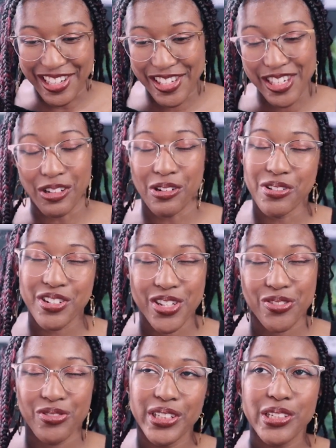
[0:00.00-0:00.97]
So it was
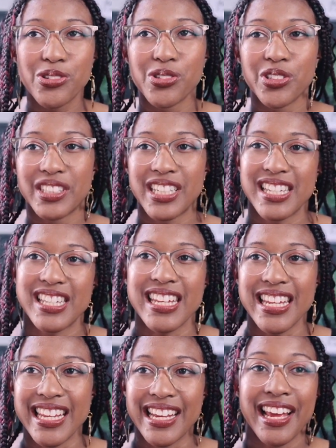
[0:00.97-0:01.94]
just really cool to
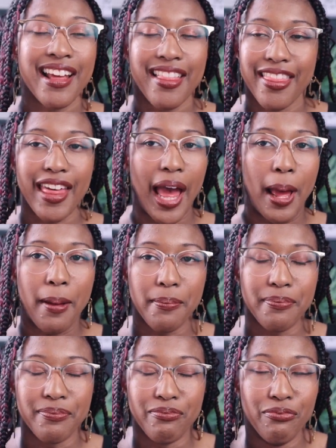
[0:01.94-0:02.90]
see that
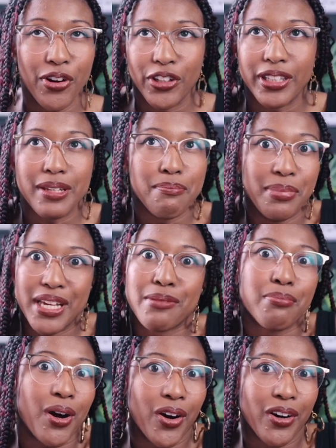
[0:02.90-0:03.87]
really big
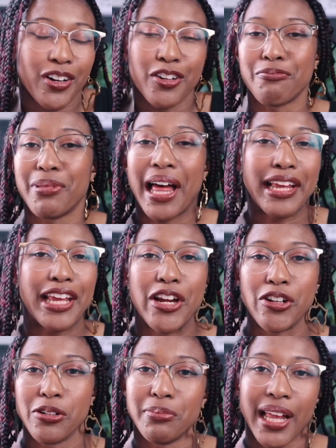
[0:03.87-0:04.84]
part of Black
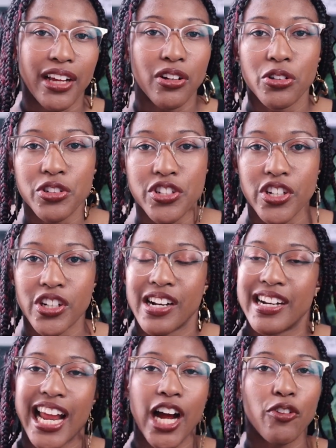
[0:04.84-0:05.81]
hair and Black culture
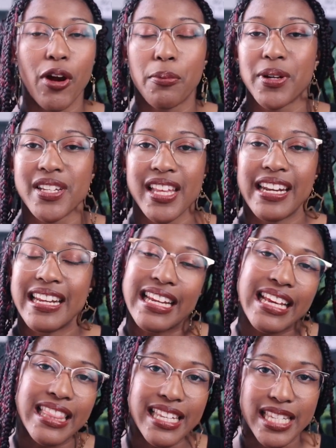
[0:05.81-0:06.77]
now represented
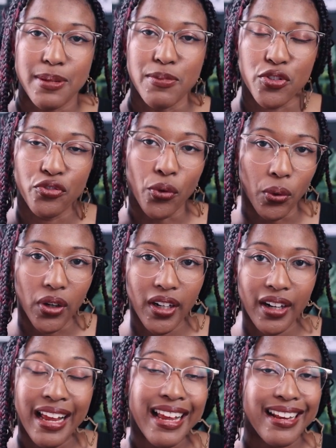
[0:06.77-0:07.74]
in The Sims 4,